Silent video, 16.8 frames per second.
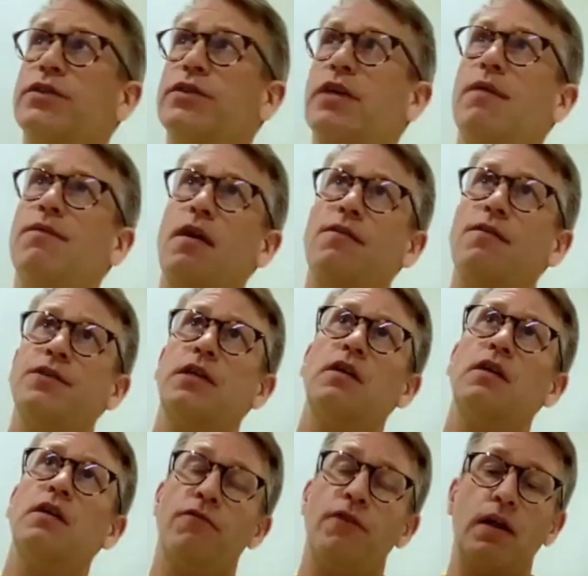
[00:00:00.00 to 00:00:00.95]
time we have
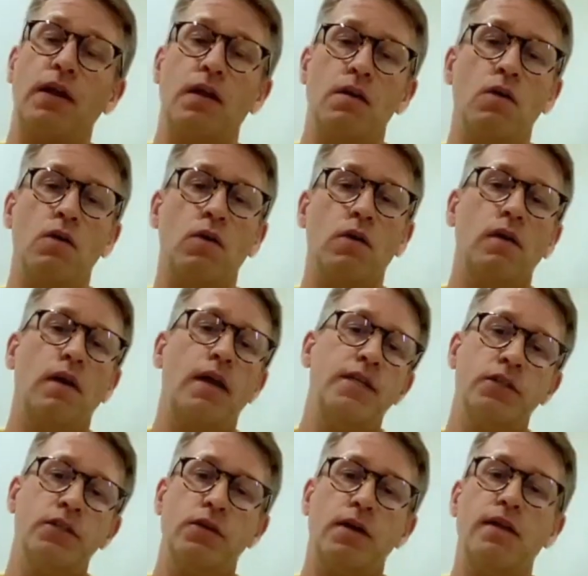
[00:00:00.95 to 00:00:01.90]
seen fairly low
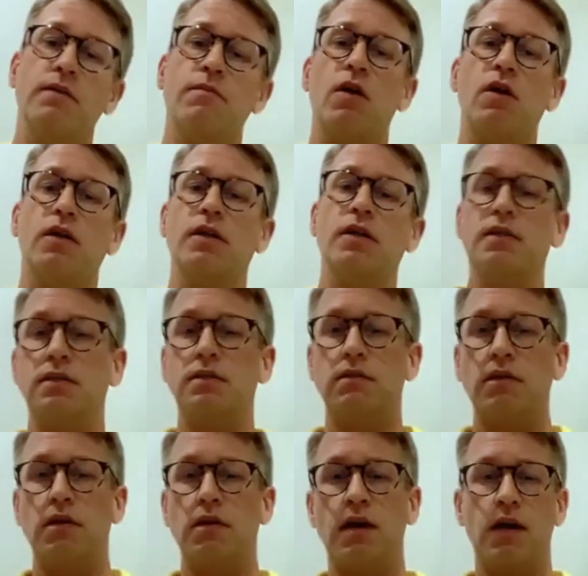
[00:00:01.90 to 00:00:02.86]
correlation to other
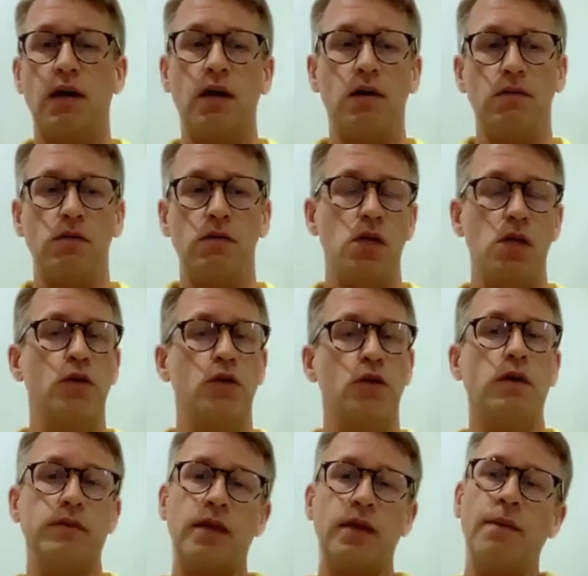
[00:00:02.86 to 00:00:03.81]
markets. You
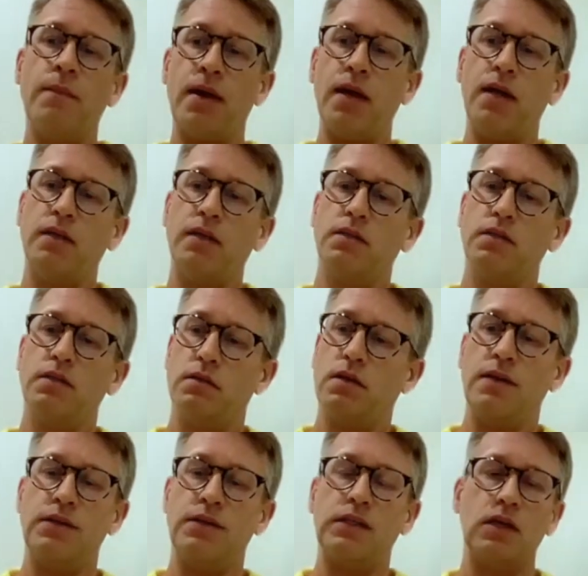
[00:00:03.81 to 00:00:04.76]
know, that might,
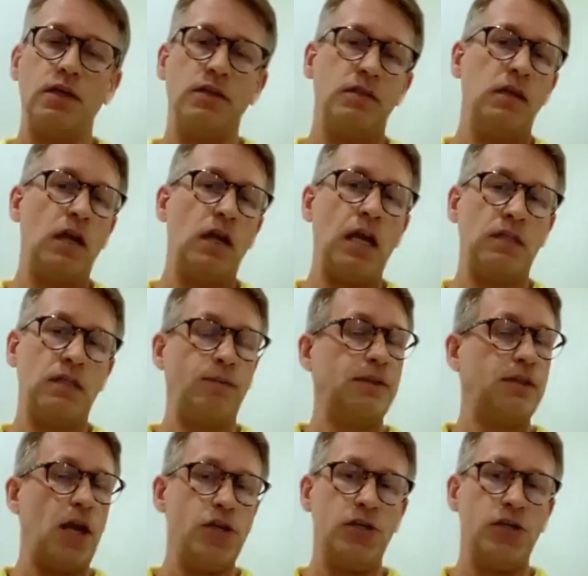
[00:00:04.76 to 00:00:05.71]
I think there is an
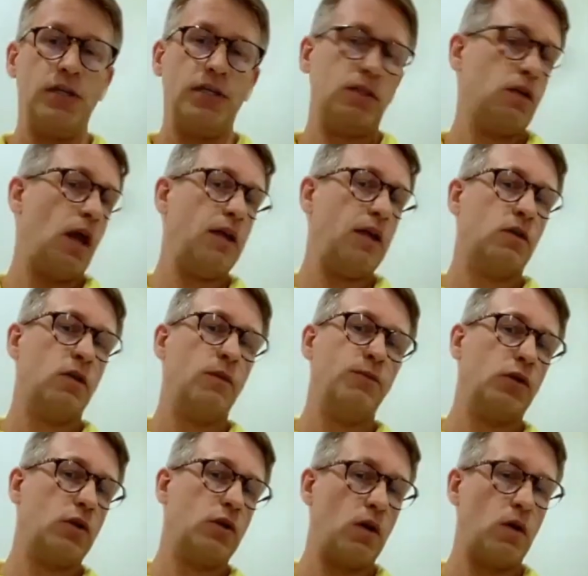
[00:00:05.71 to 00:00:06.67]
expectation as
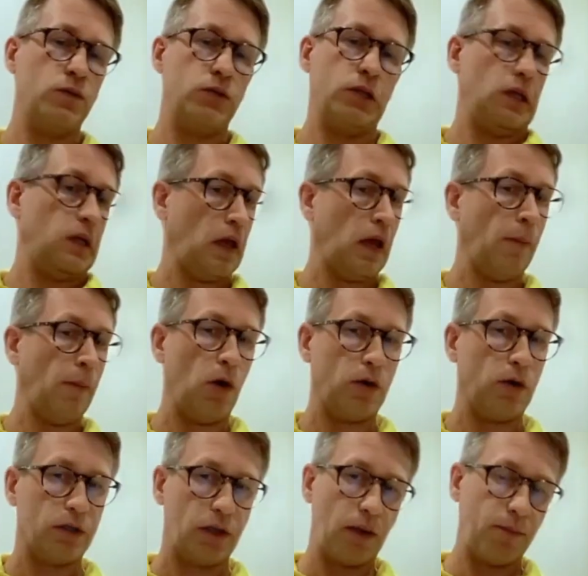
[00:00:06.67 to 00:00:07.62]
crypto grows and
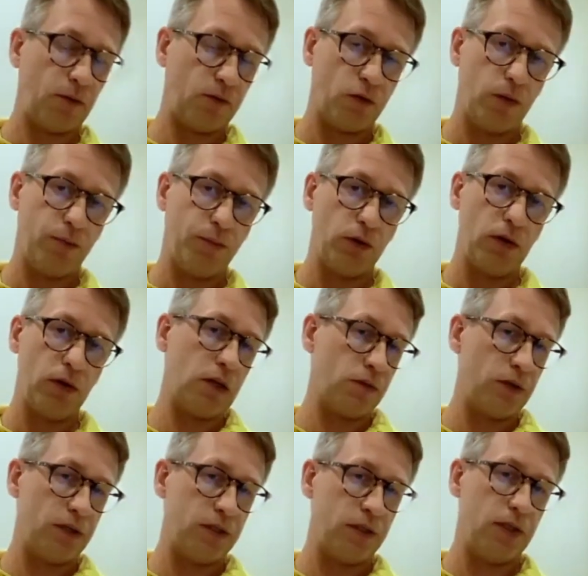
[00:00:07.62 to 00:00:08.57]
market cap of crypto
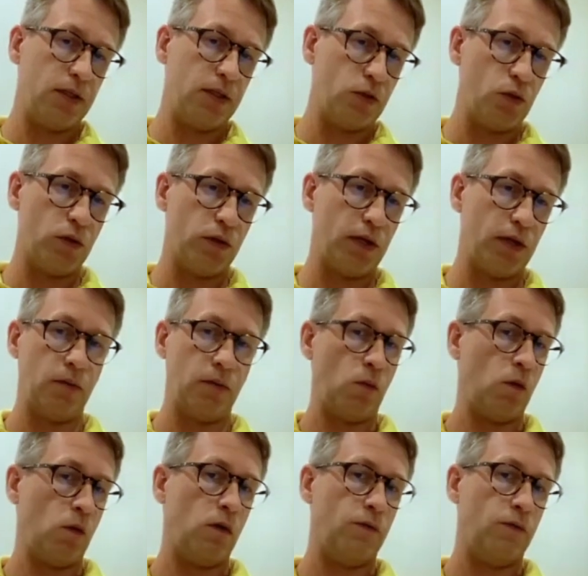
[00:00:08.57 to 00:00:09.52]
increases, you're getting
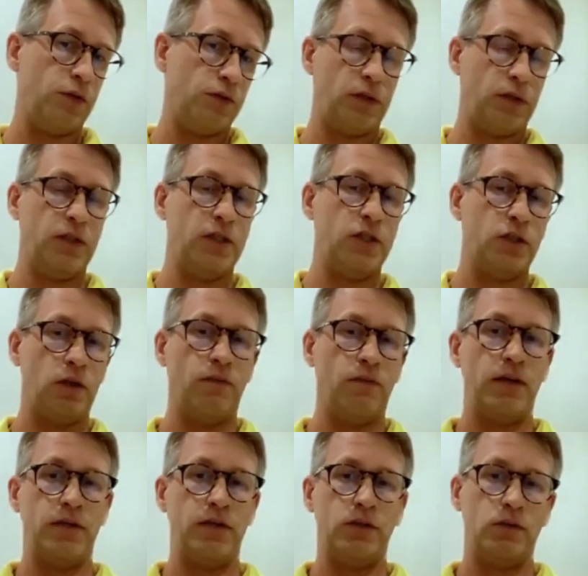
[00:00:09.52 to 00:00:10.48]
more of the traditional
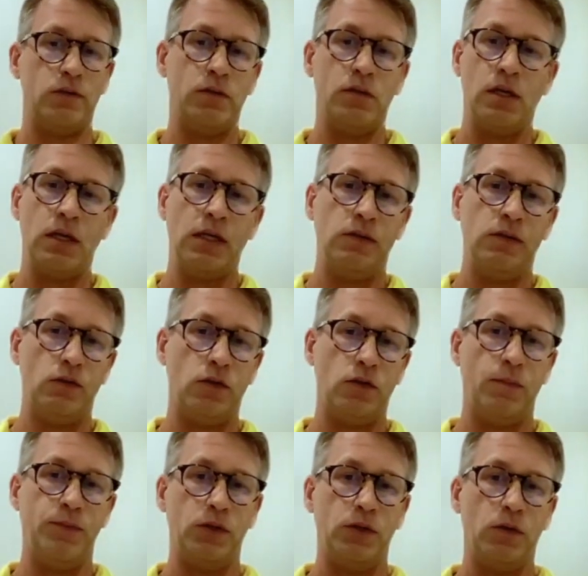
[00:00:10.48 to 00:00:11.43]
investors into
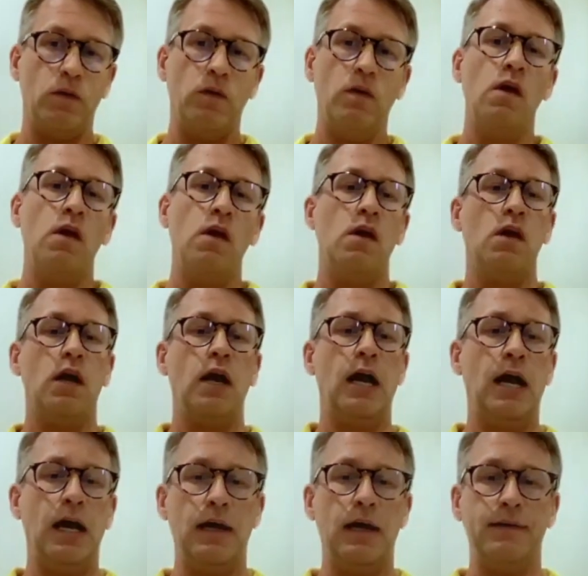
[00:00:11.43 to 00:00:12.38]
crypto.
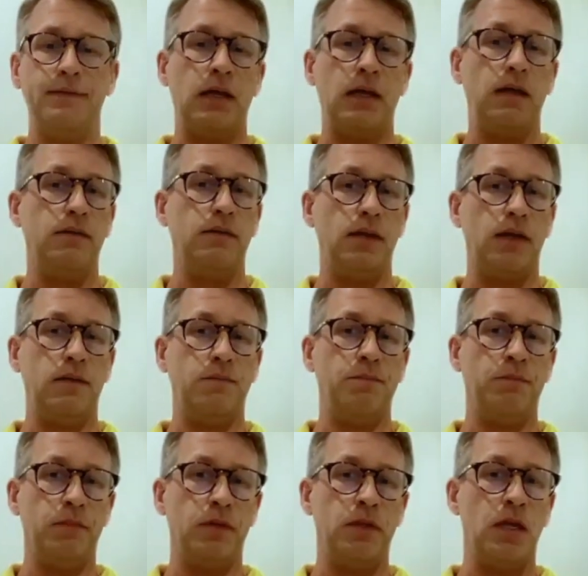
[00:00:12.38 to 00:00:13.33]
That
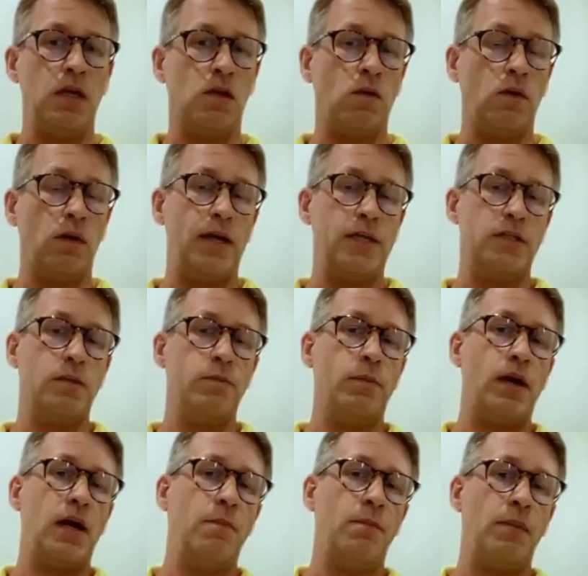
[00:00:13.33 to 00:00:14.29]
in correlation
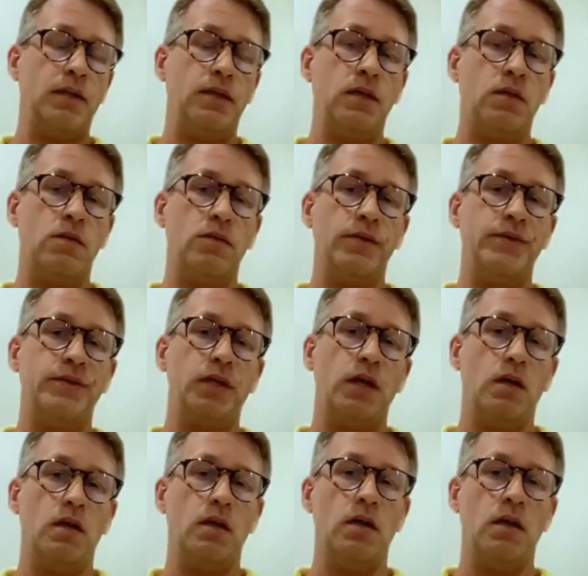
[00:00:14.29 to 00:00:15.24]
might increase
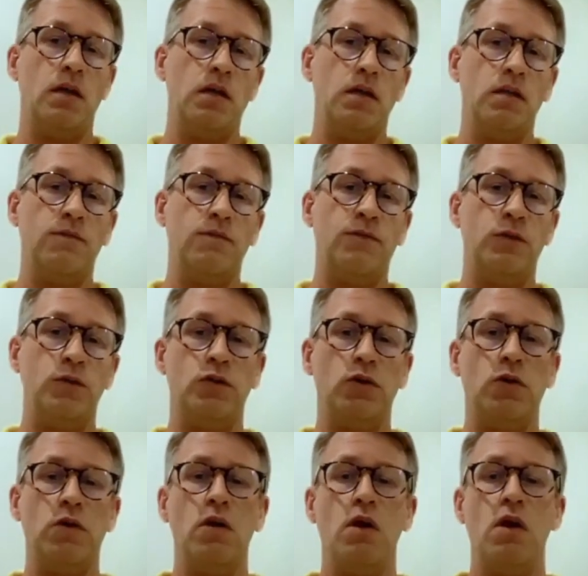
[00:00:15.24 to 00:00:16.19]
in the
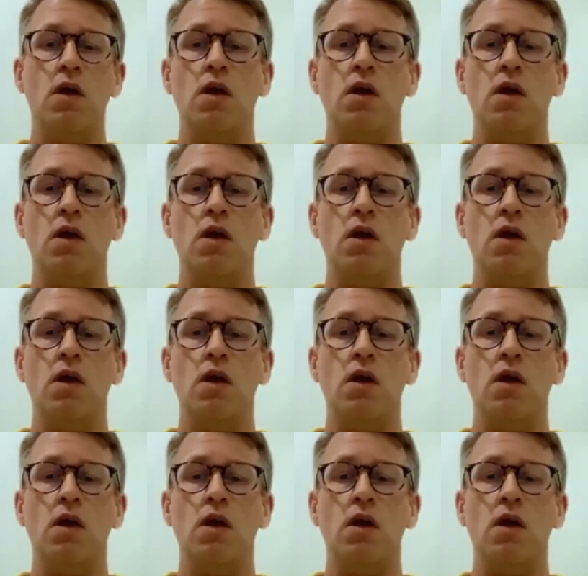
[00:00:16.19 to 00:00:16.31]
future.